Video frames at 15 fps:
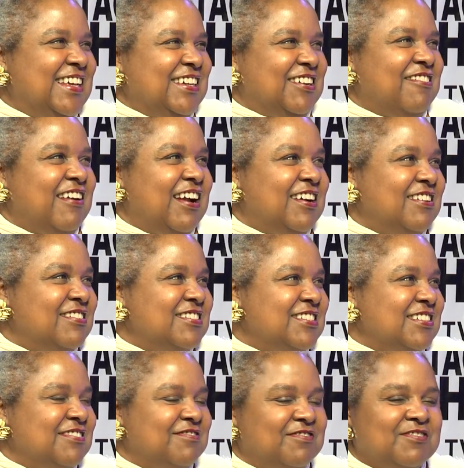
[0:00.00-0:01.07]
crackers,
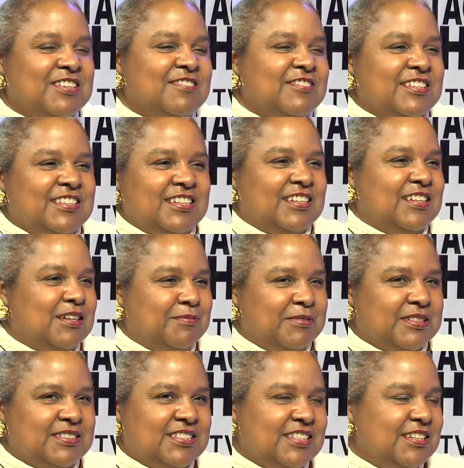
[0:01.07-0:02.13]
and we would get up
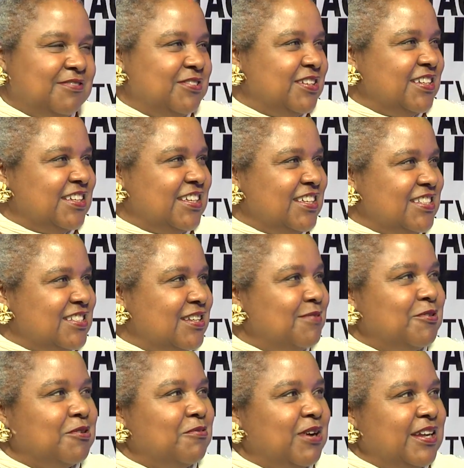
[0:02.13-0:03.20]
and see if we could get some,
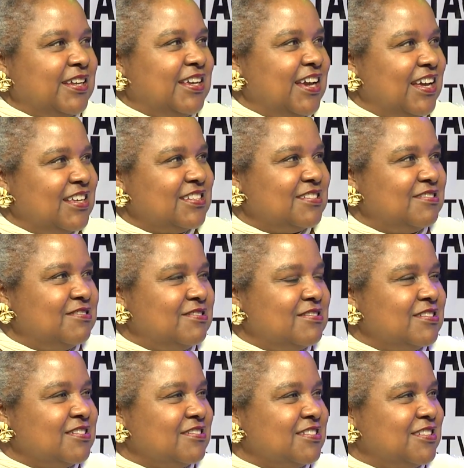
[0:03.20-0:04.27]
or White
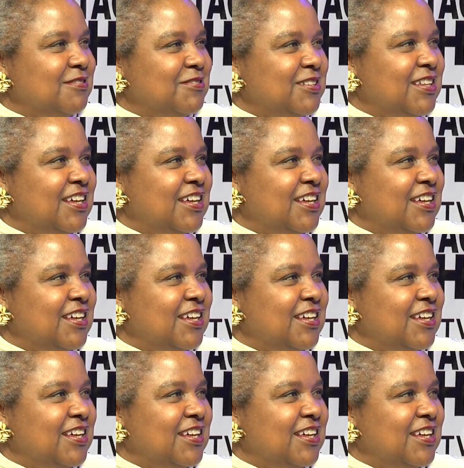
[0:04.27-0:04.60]
Castles or something